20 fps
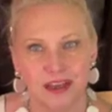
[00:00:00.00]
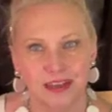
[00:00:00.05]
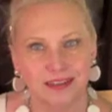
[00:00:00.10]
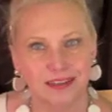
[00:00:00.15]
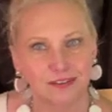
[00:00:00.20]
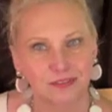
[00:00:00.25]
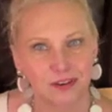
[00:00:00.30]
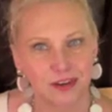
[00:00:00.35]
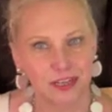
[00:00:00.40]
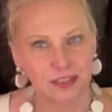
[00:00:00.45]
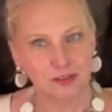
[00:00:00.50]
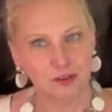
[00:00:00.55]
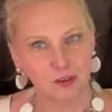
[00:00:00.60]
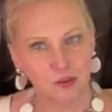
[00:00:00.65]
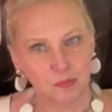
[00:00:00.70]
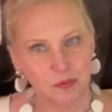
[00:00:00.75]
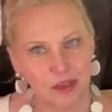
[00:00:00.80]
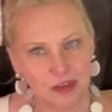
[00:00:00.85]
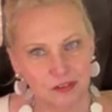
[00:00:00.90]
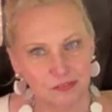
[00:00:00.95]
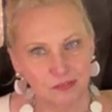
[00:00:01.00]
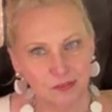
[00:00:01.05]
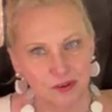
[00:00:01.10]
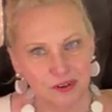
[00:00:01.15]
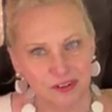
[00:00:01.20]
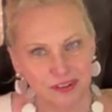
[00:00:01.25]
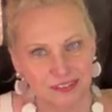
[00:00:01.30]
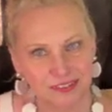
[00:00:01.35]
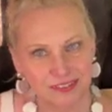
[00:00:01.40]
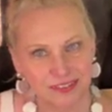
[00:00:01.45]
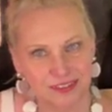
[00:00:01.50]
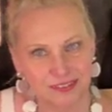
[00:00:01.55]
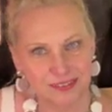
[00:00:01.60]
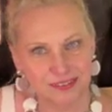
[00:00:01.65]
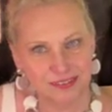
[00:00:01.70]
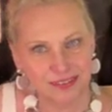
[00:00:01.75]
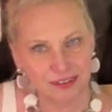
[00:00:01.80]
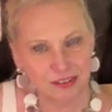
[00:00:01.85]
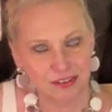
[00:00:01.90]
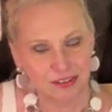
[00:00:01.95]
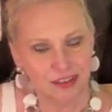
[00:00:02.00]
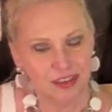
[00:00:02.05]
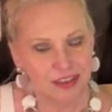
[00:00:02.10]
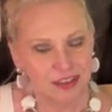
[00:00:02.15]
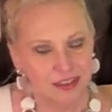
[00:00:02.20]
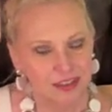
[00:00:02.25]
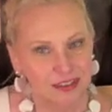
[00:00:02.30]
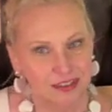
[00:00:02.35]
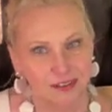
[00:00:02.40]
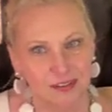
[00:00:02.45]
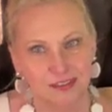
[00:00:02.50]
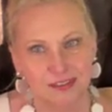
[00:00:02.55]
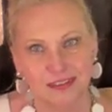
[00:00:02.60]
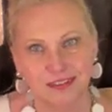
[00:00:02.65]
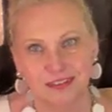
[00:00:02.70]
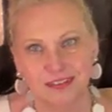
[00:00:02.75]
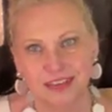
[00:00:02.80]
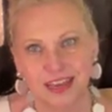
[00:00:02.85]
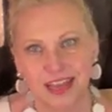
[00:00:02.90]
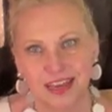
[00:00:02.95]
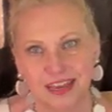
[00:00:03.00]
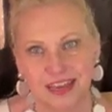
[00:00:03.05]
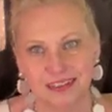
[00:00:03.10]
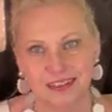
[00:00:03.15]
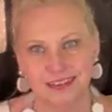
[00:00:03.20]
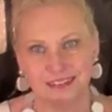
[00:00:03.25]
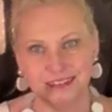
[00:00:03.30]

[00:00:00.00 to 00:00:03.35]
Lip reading: You ever eat those petit fours? They're those little cake.